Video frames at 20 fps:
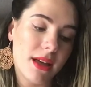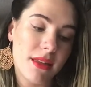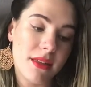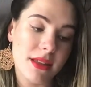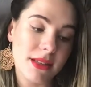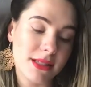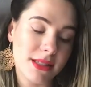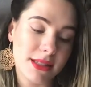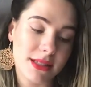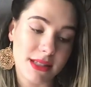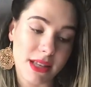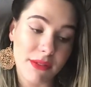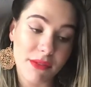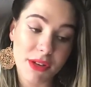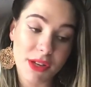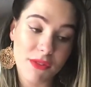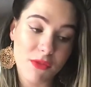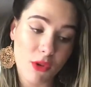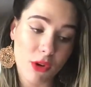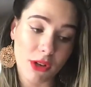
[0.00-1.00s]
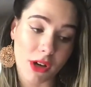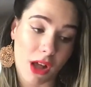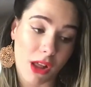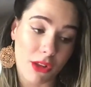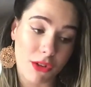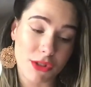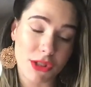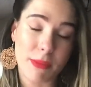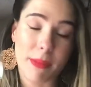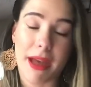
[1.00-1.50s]
this is
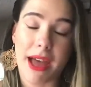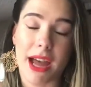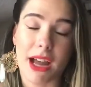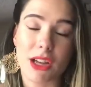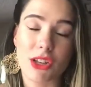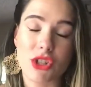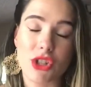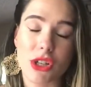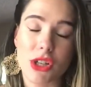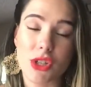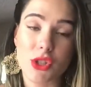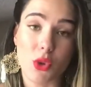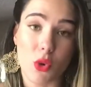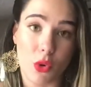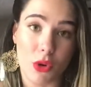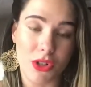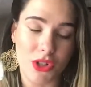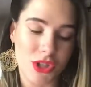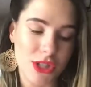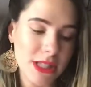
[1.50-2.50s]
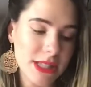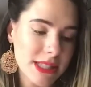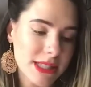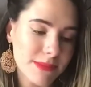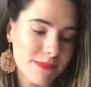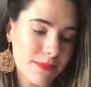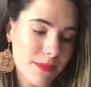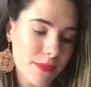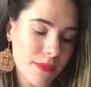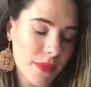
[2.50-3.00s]
$74. The packaging is gorgeous,
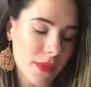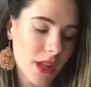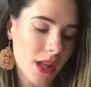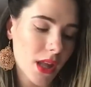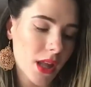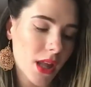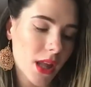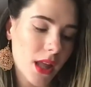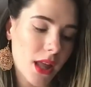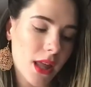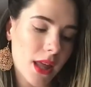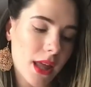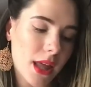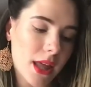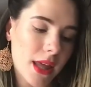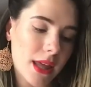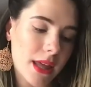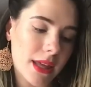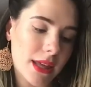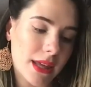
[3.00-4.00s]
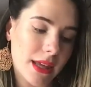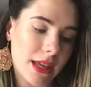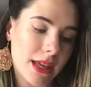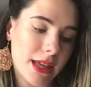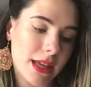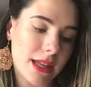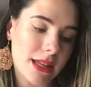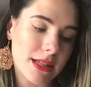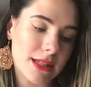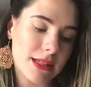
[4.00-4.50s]

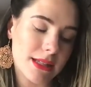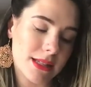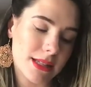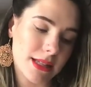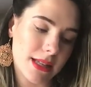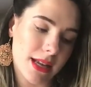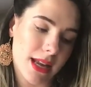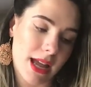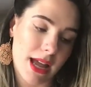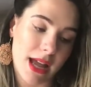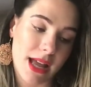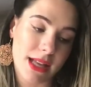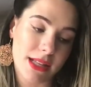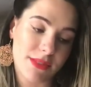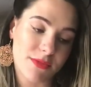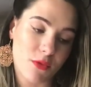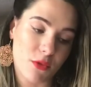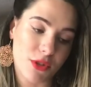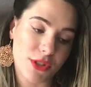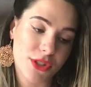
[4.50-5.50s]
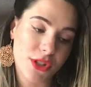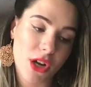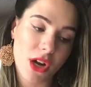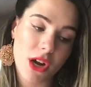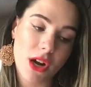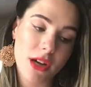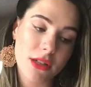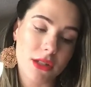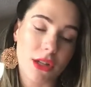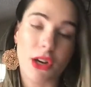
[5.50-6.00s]
and it has 4
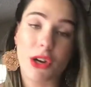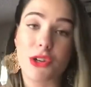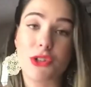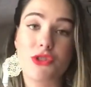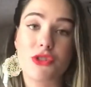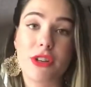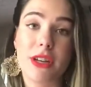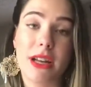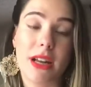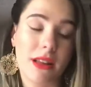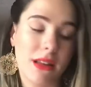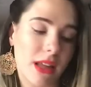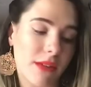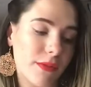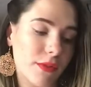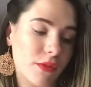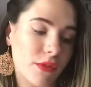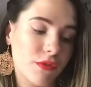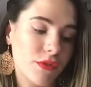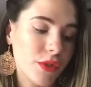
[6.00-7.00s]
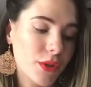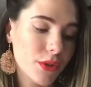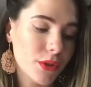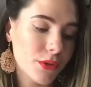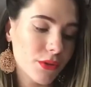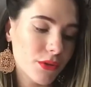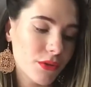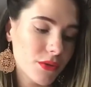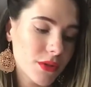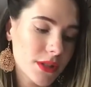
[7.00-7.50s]
stars, 111
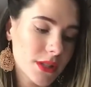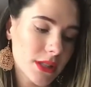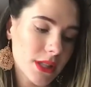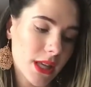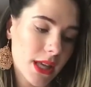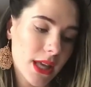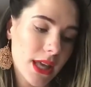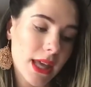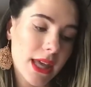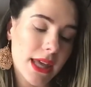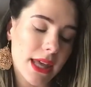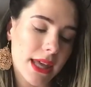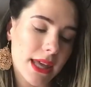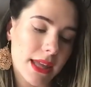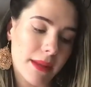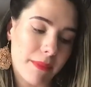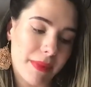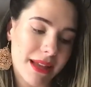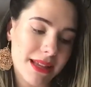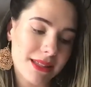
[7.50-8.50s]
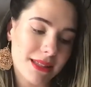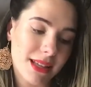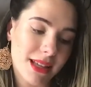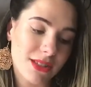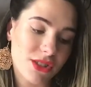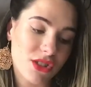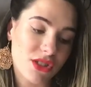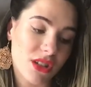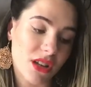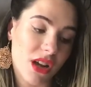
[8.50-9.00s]
reviews, and basically
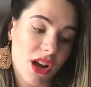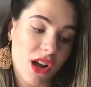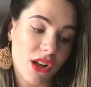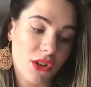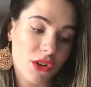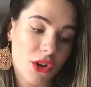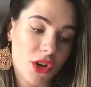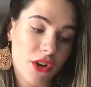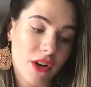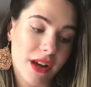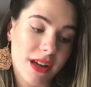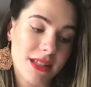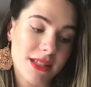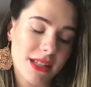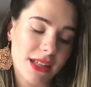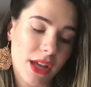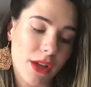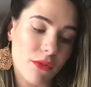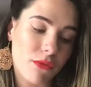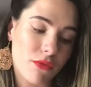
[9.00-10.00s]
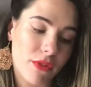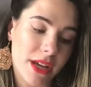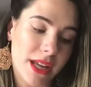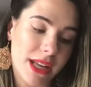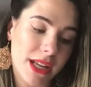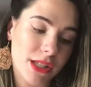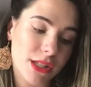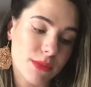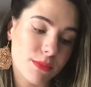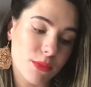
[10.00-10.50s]
it's just a color correcting and
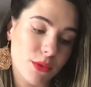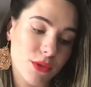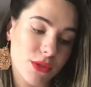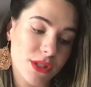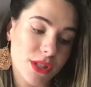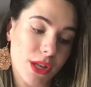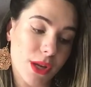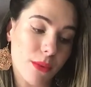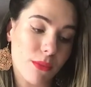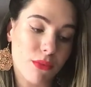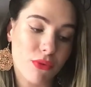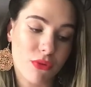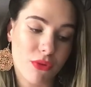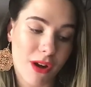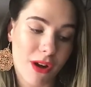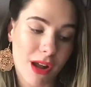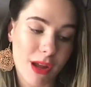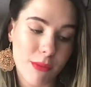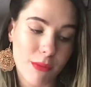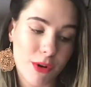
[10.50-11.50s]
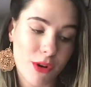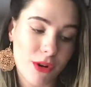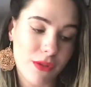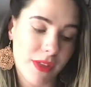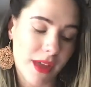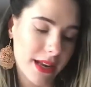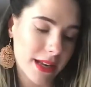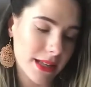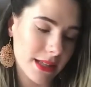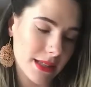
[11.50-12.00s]
radiance boosting primer
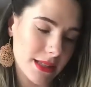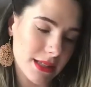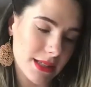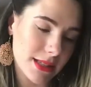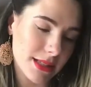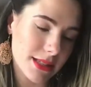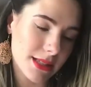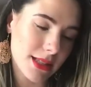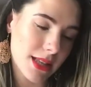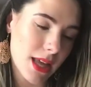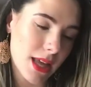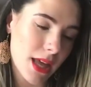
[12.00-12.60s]
that is